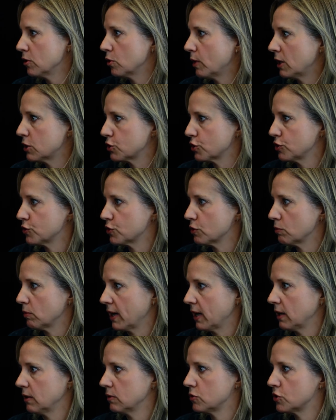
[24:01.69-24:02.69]
questions
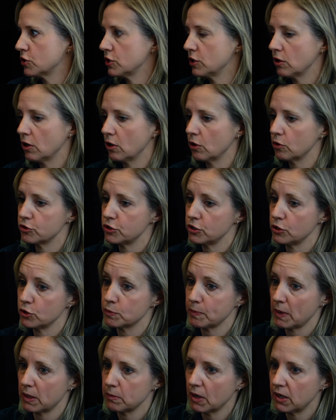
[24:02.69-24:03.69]
around, do you
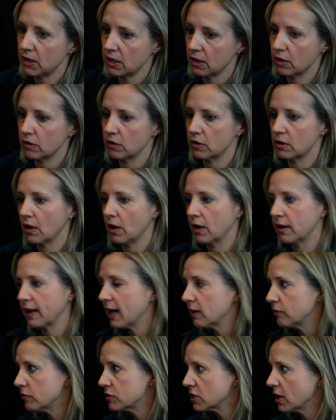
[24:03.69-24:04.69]
spend money on
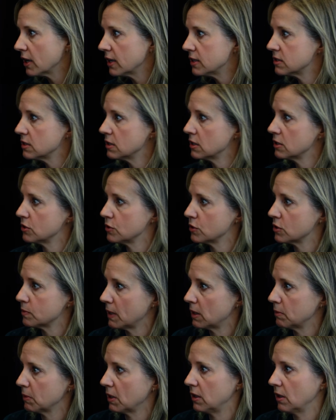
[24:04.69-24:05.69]
advertising? Do you
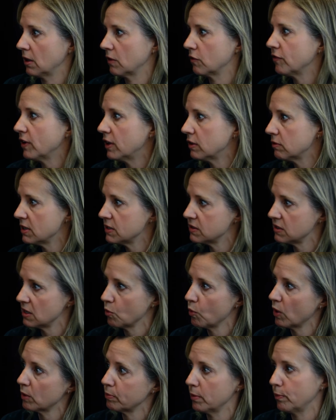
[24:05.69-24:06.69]
spend money on fundraising?
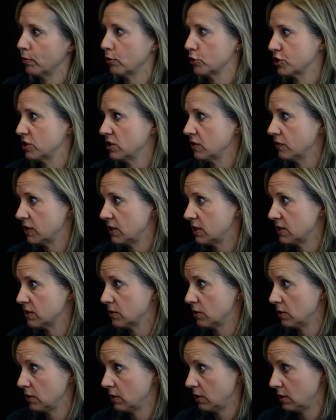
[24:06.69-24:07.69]
What proportion of it
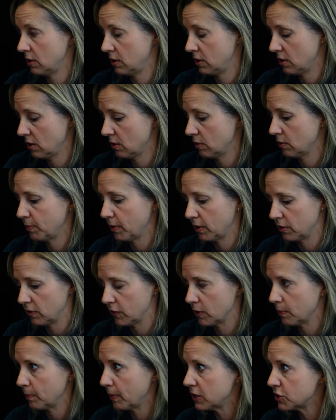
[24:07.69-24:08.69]
is, part of
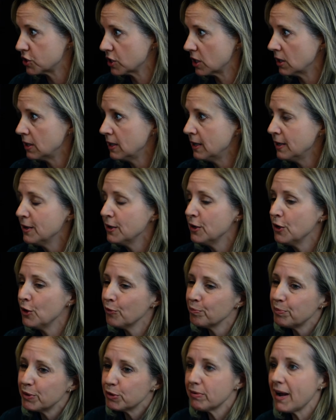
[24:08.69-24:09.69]
your budget? Yeah.
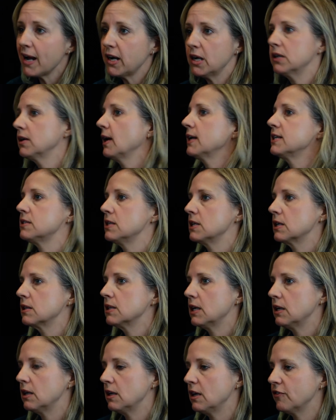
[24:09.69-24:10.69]
But recognizing
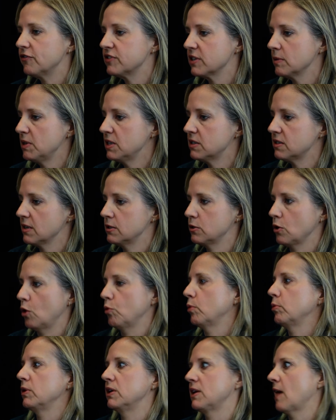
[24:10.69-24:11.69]
that if somebody says, oh,
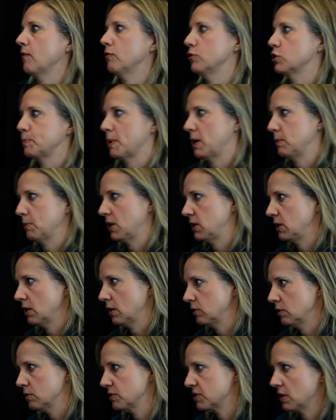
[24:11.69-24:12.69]
well, we never spend money
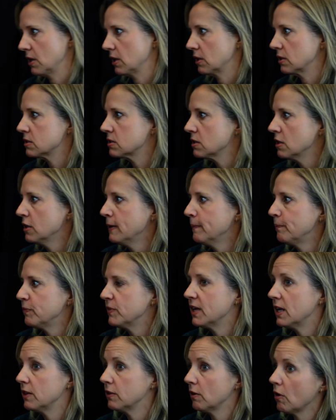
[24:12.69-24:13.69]
on those things,
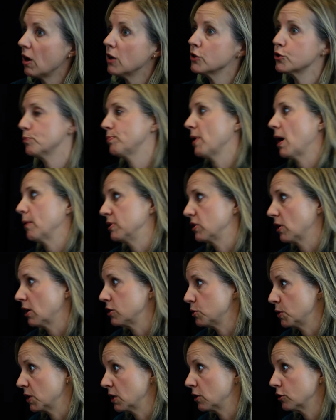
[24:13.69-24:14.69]
then they're also probably not
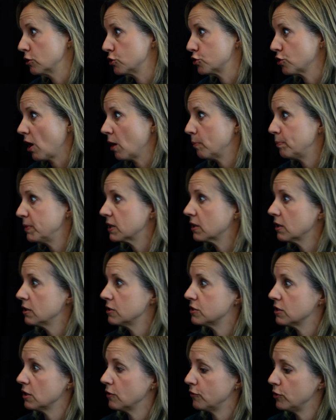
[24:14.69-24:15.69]
doing a good job.
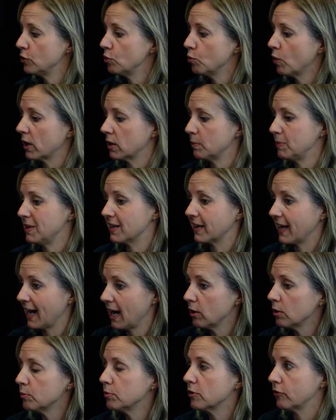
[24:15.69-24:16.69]
Because if you want to be
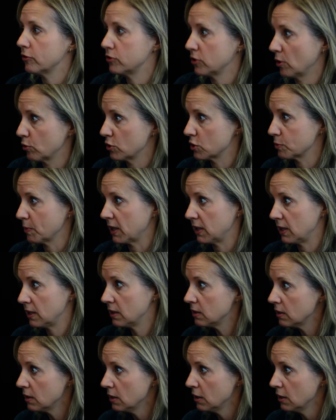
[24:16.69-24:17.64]
accountable for donors' money,